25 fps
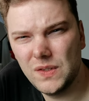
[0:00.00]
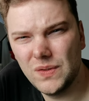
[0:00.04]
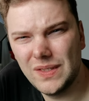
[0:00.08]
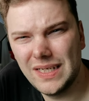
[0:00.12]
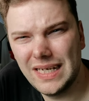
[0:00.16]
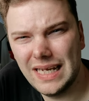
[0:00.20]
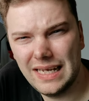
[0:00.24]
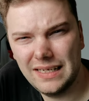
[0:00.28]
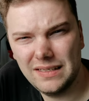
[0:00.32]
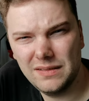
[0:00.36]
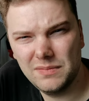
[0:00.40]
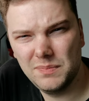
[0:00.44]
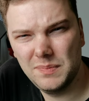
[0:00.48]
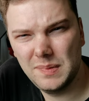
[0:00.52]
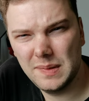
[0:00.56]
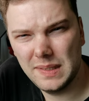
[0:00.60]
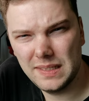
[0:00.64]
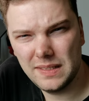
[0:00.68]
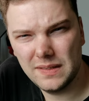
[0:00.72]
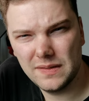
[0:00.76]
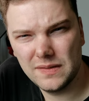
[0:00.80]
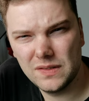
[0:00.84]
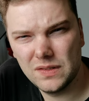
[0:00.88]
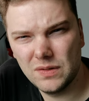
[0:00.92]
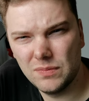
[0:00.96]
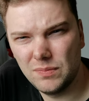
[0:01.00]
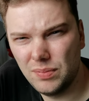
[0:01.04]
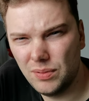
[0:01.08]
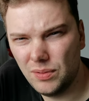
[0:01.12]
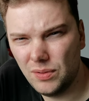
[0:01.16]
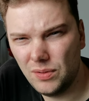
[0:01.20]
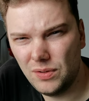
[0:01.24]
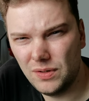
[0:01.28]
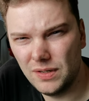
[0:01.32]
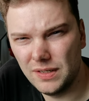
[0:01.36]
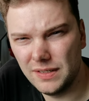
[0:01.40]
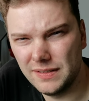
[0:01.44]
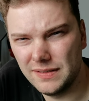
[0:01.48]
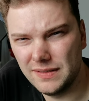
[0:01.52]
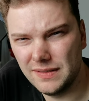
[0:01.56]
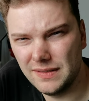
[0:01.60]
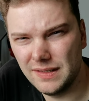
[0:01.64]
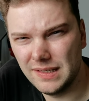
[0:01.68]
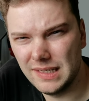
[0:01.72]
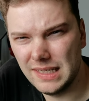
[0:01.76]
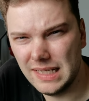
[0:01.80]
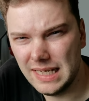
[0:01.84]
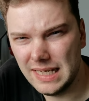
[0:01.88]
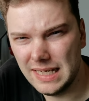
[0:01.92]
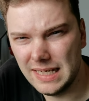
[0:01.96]
you get better support
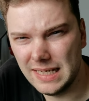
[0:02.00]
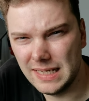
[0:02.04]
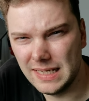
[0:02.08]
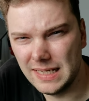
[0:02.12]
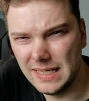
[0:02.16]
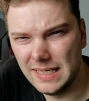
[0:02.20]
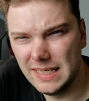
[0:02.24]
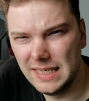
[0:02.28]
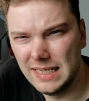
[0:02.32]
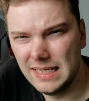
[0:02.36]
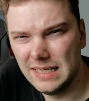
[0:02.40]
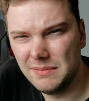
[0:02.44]
there.